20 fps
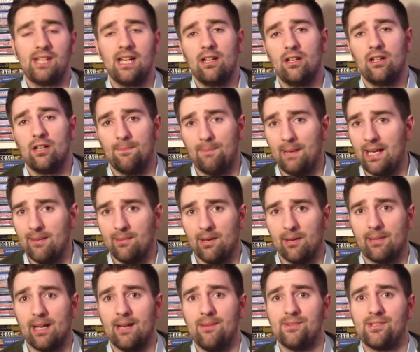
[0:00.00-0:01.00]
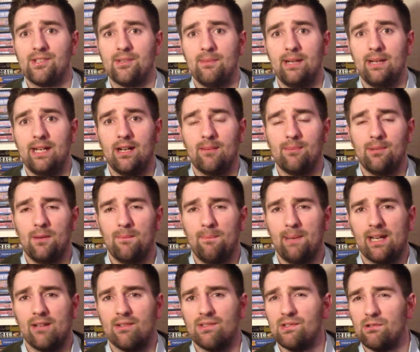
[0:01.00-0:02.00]
They're like the beat 'em up games to me. I'm not
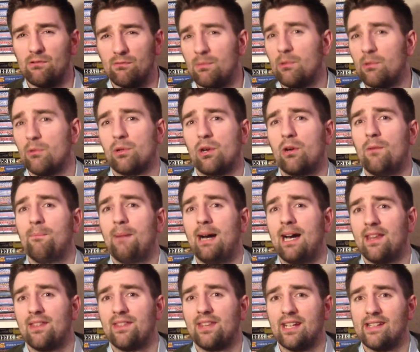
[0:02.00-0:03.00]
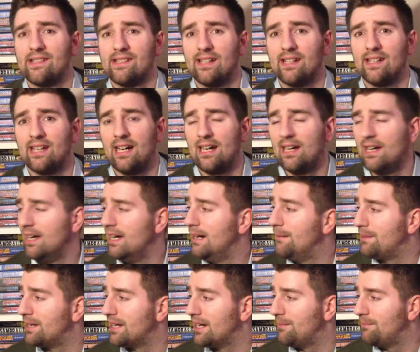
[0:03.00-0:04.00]
big on sort of Mortal Kombat and things like that,
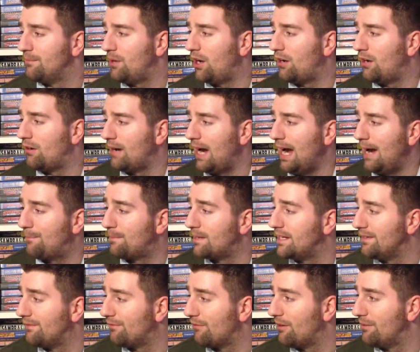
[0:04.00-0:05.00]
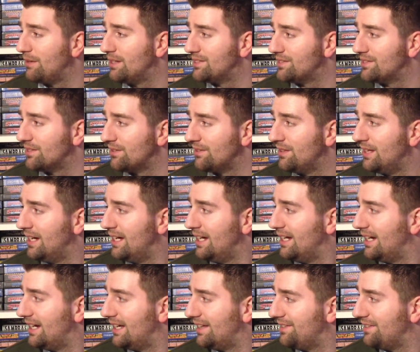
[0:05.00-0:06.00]
but I'll happily throw this on.
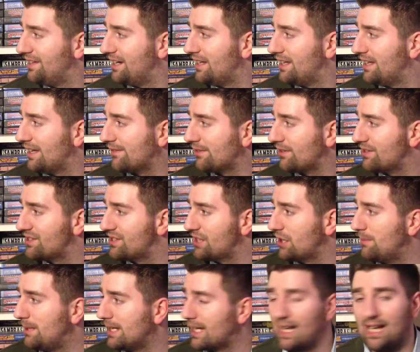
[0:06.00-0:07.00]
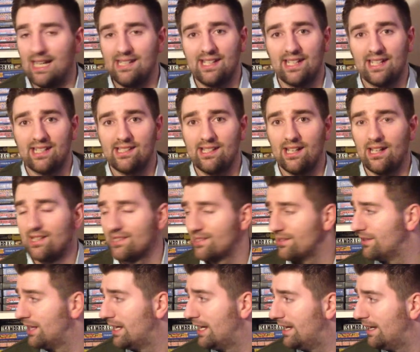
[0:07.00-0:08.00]
And they've got so many classic stars
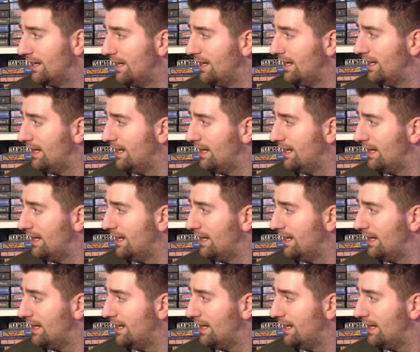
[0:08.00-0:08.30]
on here.